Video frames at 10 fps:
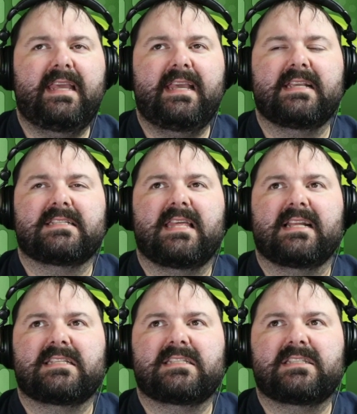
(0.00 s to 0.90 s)
is
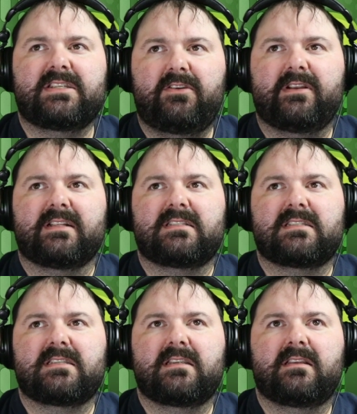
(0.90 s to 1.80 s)
that
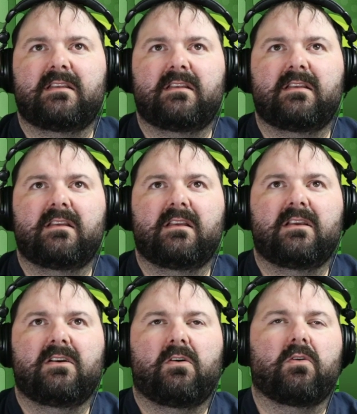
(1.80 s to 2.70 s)
students,
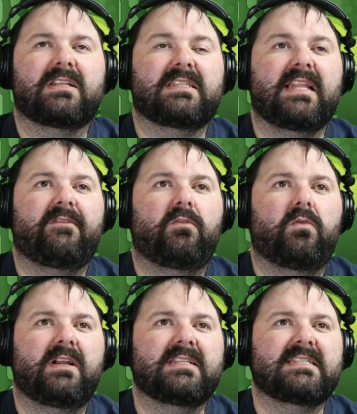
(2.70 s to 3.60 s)
or it's level
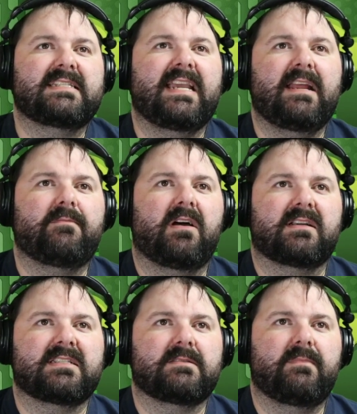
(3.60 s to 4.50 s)
1
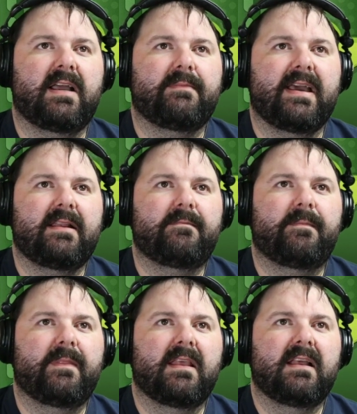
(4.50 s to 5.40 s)
sandboxes, my bad.
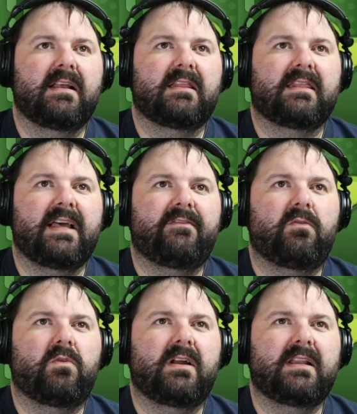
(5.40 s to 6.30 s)

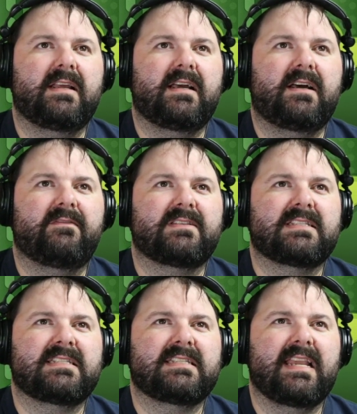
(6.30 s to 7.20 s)
Level 1 of
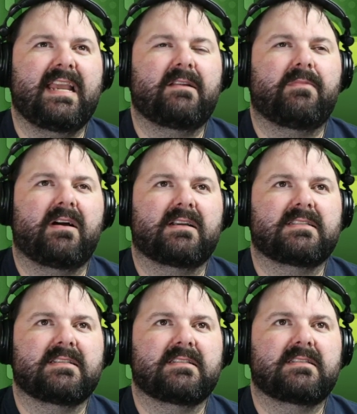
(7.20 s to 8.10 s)

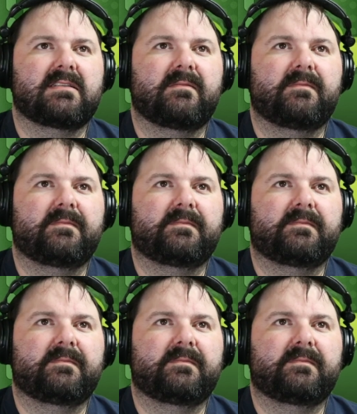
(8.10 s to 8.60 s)
sandboxes.